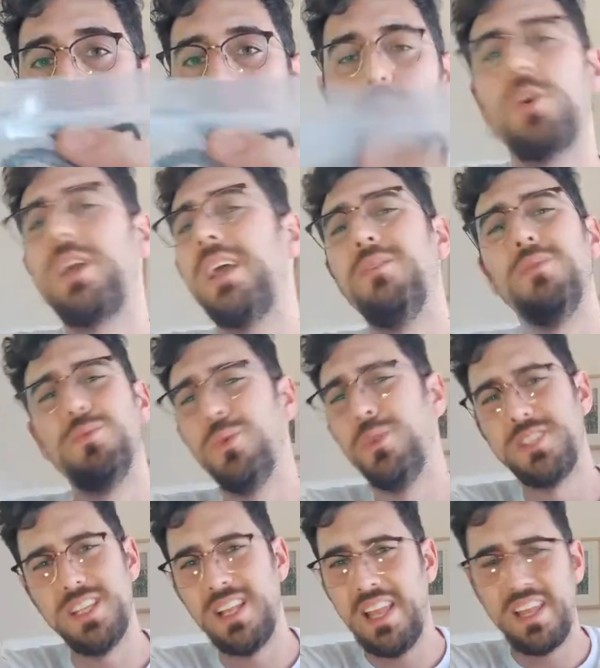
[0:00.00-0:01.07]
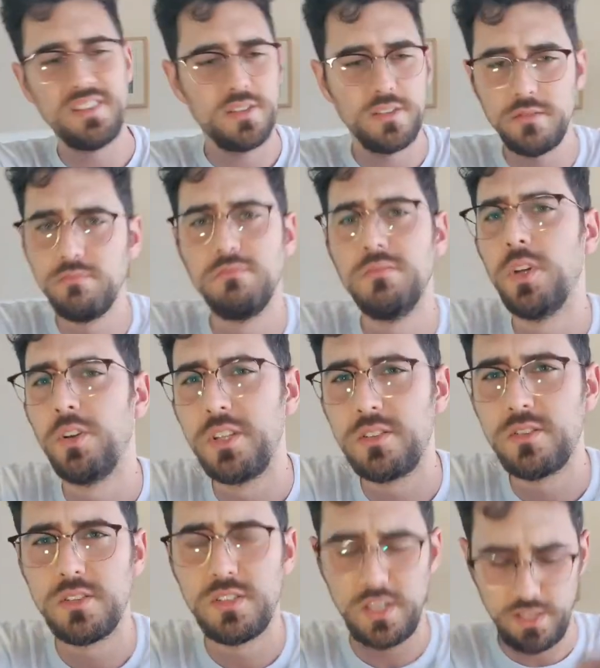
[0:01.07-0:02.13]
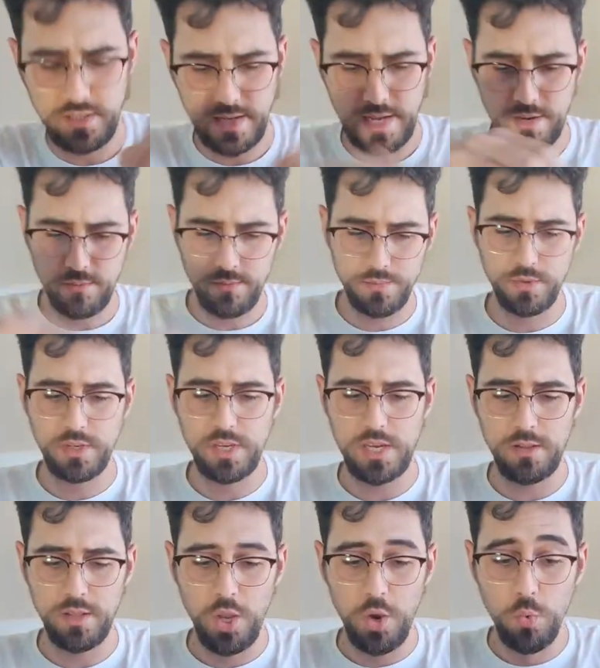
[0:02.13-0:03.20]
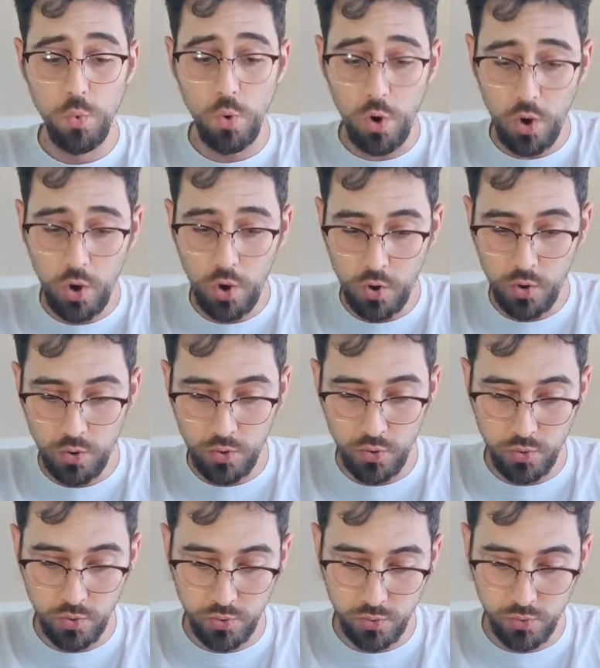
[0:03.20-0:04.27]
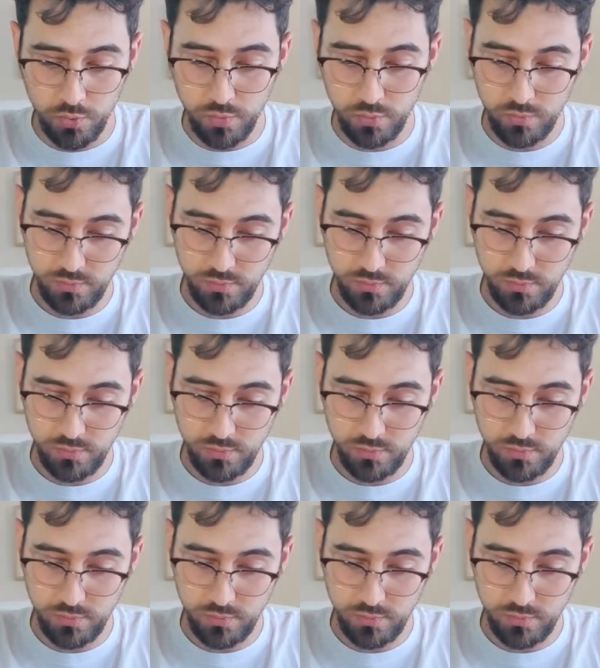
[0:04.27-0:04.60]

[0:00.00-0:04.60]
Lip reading: okay, we'll see later. No need to see it now. Okay. Whoa!